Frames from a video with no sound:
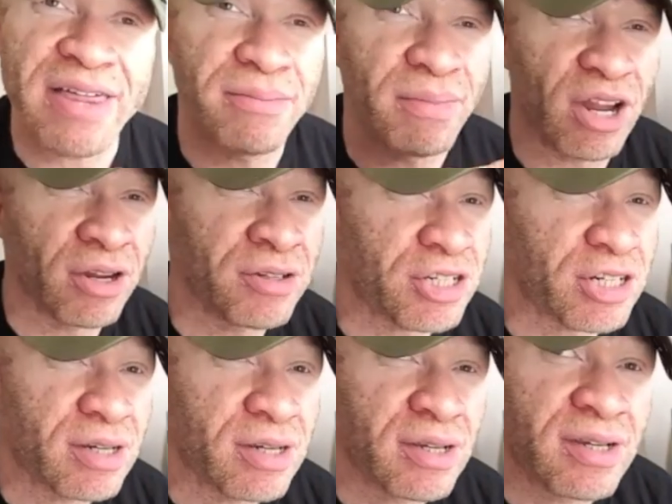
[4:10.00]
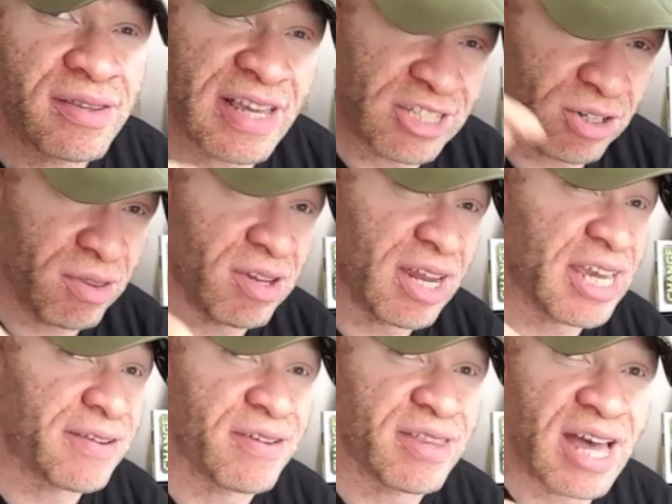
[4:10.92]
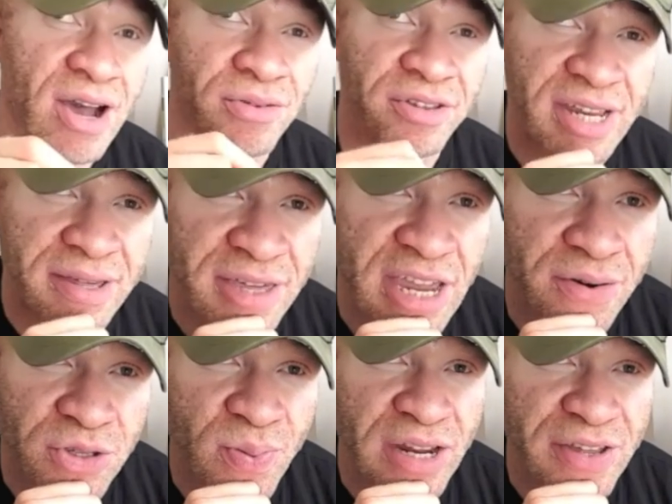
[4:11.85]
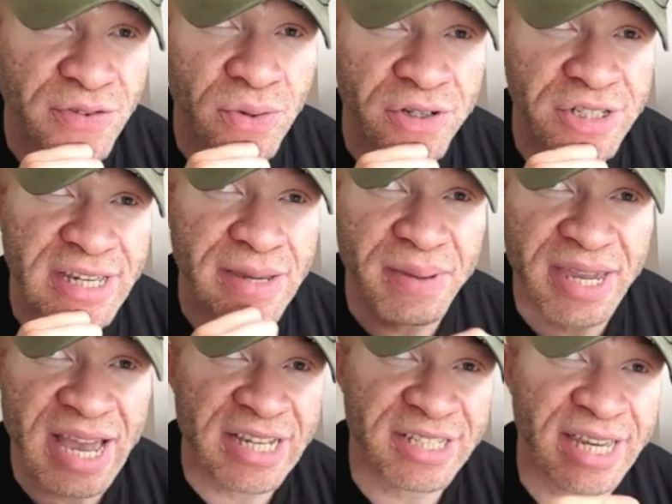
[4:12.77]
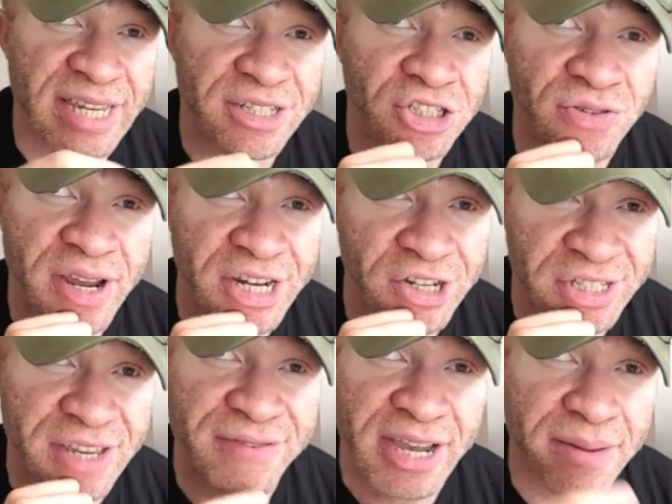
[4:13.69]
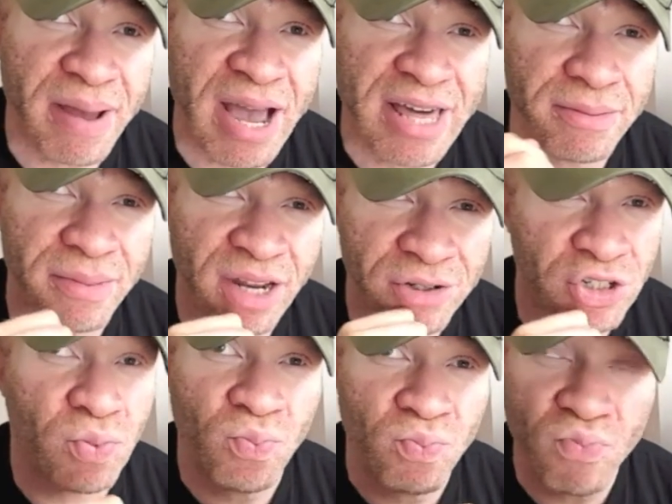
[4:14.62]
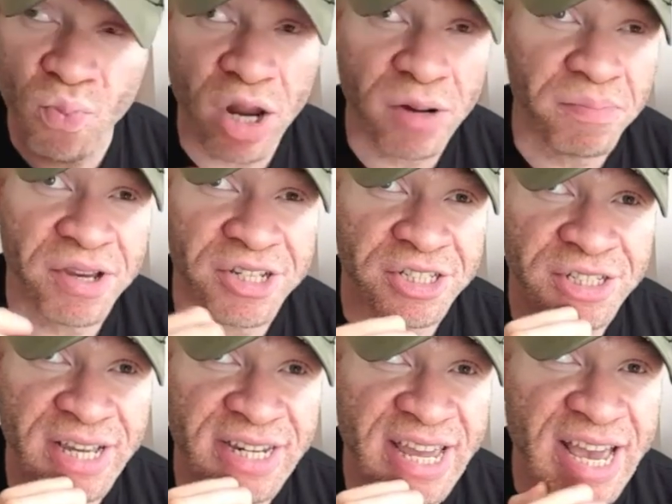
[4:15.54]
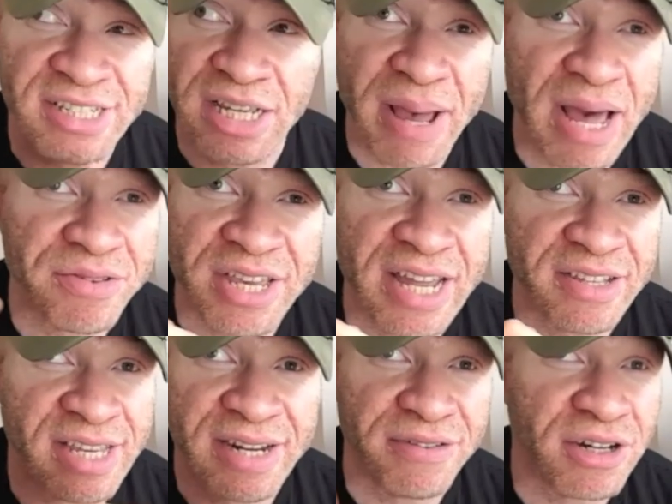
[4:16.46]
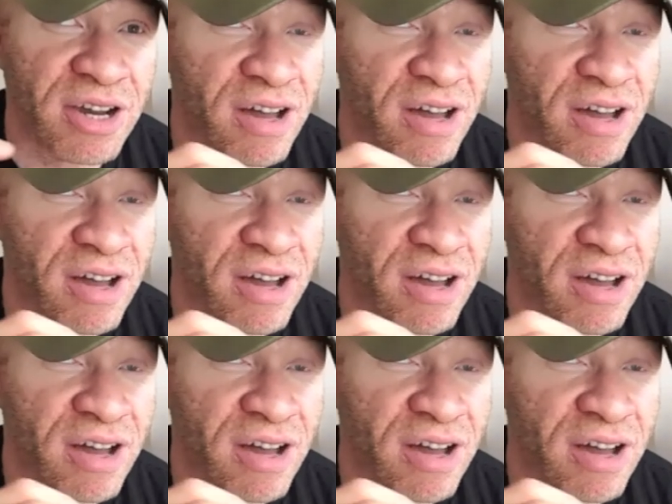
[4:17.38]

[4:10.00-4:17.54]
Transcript: them lunch. There's another link for that underneath here as well if you want to see me asking strangers if I can buy them lunch. One person said yes, about 10 said fuck